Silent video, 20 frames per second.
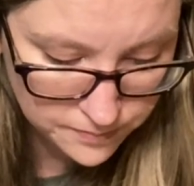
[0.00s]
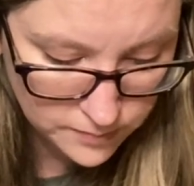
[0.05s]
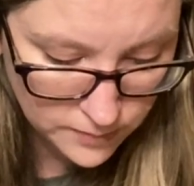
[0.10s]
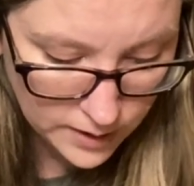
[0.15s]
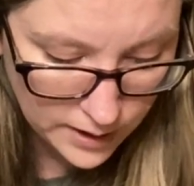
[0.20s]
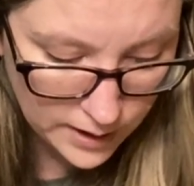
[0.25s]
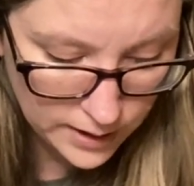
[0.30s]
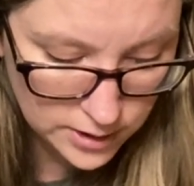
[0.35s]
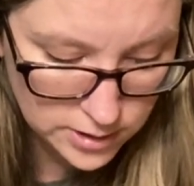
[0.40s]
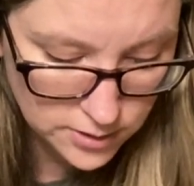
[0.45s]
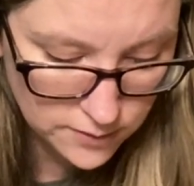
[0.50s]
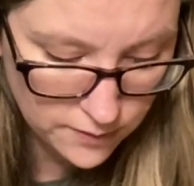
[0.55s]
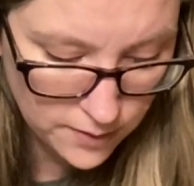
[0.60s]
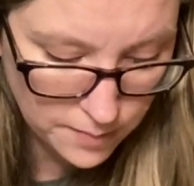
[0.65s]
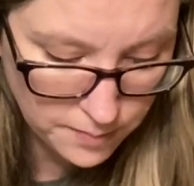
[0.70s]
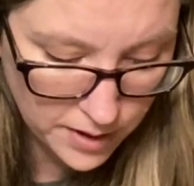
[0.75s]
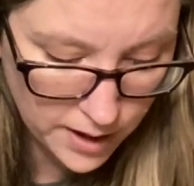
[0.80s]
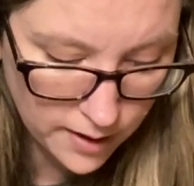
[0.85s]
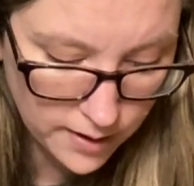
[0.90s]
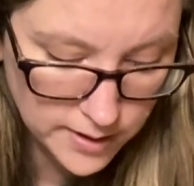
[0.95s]
Each of
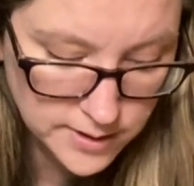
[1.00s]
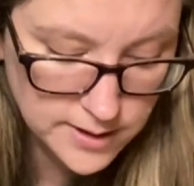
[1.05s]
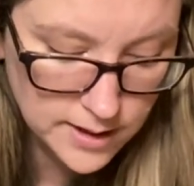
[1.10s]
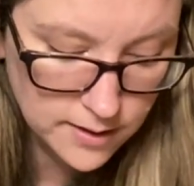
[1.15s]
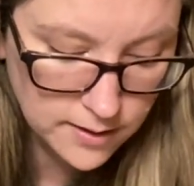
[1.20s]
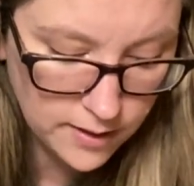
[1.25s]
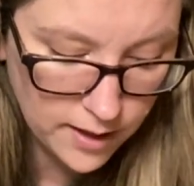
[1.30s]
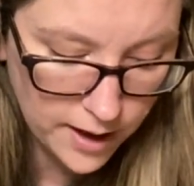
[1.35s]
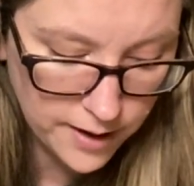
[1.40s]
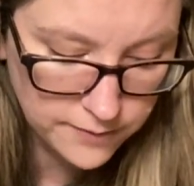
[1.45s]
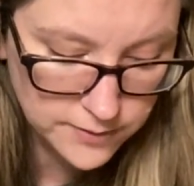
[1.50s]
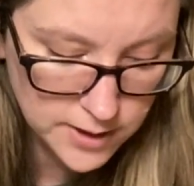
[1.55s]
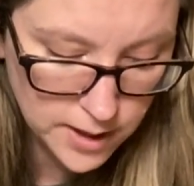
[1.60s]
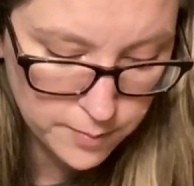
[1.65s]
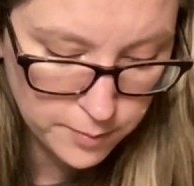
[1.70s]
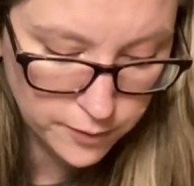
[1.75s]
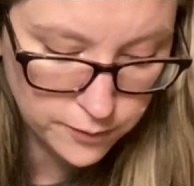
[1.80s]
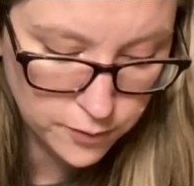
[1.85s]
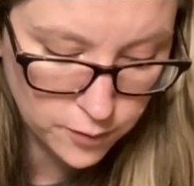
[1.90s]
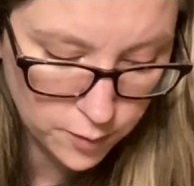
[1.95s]
them carries a
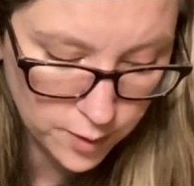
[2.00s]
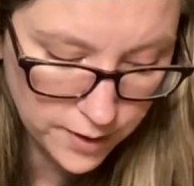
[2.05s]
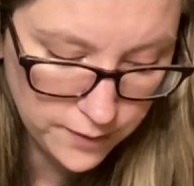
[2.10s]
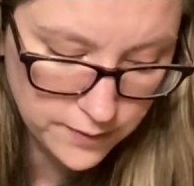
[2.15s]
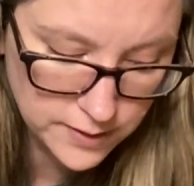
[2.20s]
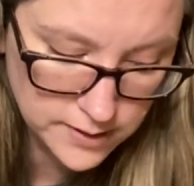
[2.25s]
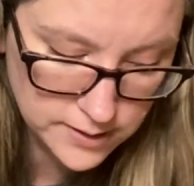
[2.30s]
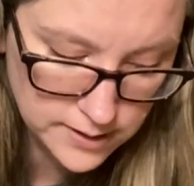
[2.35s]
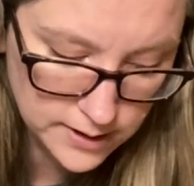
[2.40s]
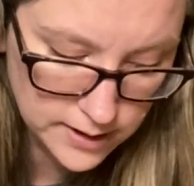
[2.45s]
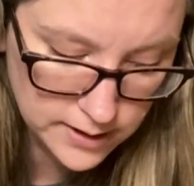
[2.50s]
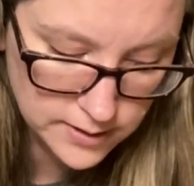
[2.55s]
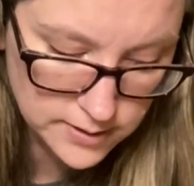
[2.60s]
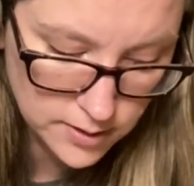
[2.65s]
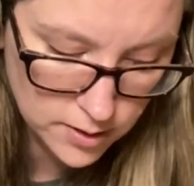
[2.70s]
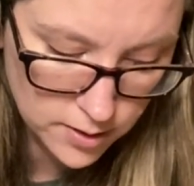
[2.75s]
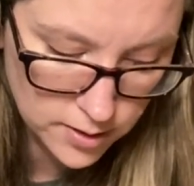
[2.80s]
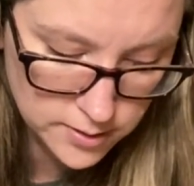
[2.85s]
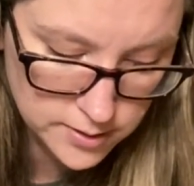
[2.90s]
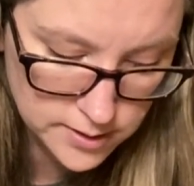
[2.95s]
lifetime of grievances,
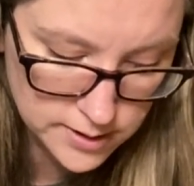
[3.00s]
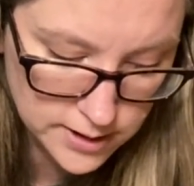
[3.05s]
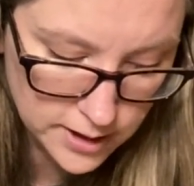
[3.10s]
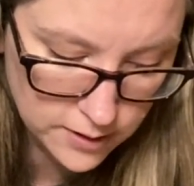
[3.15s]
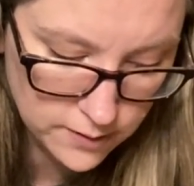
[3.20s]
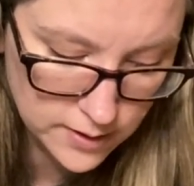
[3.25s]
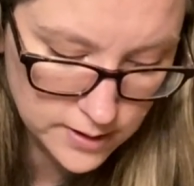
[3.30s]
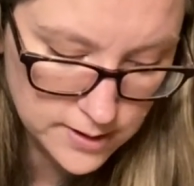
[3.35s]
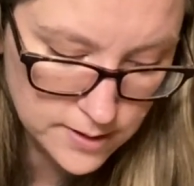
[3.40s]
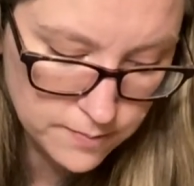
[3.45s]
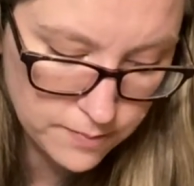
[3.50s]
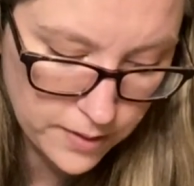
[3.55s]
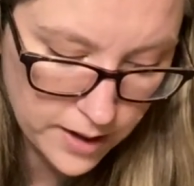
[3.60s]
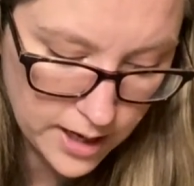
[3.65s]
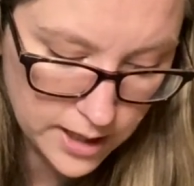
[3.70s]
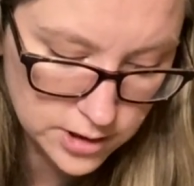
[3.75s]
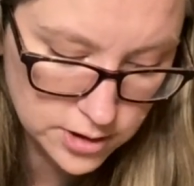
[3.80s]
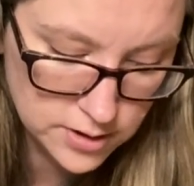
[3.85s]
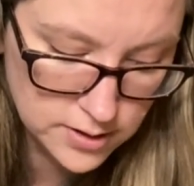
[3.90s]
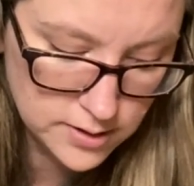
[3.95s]
hurts, secrets, and
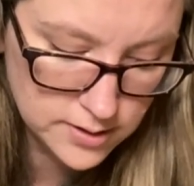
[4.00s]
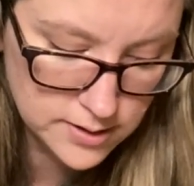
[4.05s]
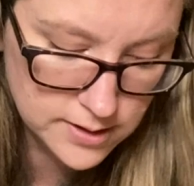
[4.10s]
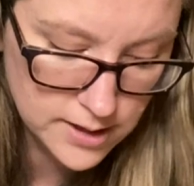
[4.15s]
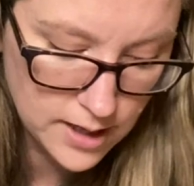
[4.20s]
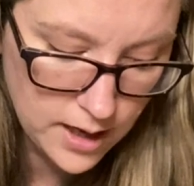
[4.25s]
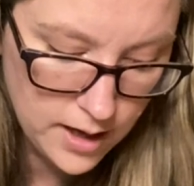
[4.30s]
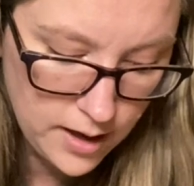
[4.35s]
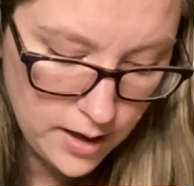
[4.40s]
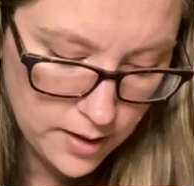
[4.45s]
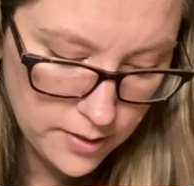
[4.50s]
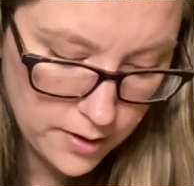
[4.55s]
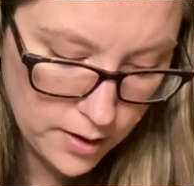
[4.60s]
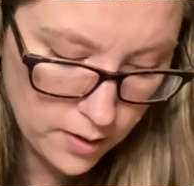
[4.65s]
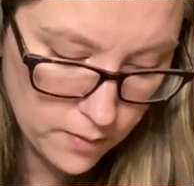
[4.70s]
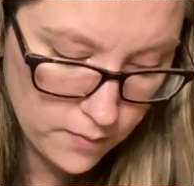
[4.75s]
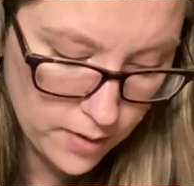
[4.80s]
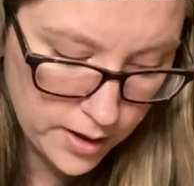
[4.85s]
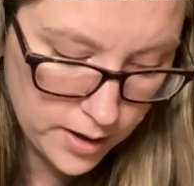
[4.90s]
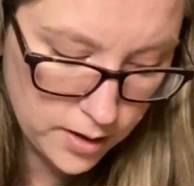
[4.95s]
passions they
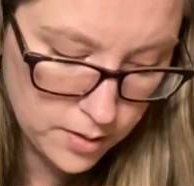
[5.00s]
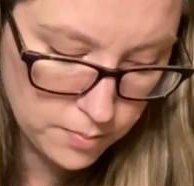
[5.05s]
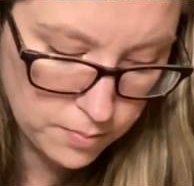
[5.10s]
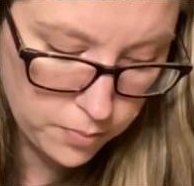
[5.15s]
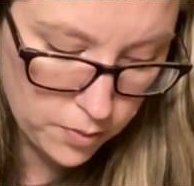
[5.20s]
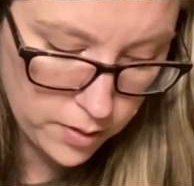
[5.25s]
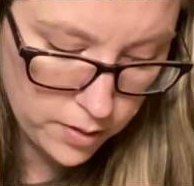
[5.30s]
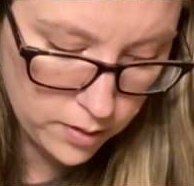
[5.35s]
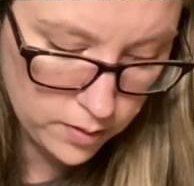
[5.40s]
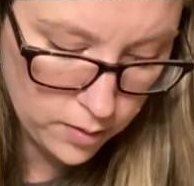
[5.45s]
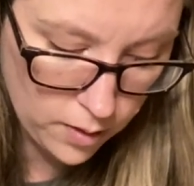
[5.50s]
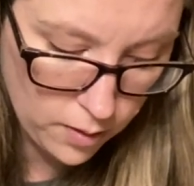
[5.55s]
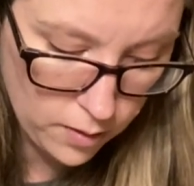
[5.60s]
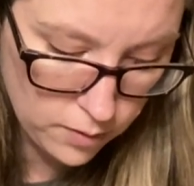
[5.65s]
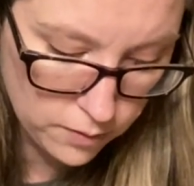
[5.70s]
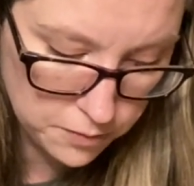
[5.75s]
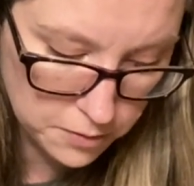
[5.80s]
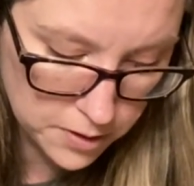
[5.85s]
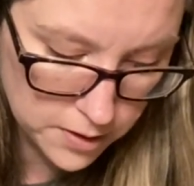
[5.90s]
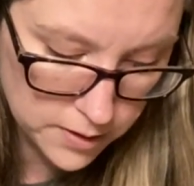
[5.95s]
are ready to boil
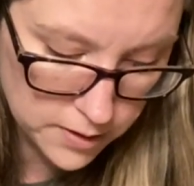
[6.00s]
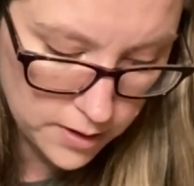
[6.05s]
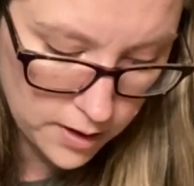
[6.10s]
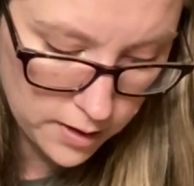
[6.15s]
over. None